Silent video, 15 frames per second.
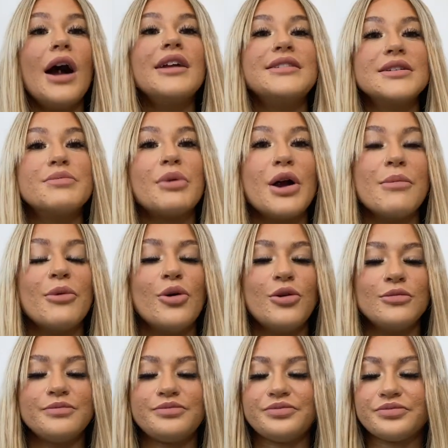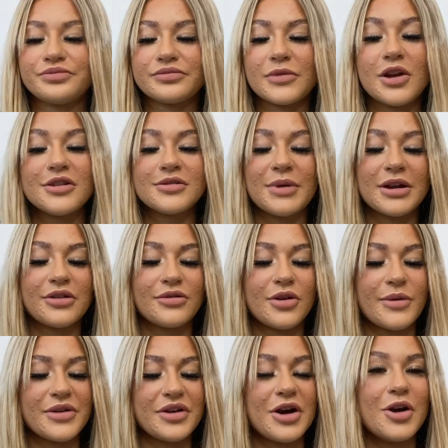I did buy more. I was about to throw
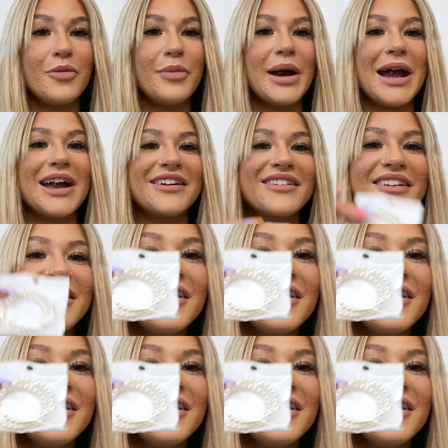away that whole bag.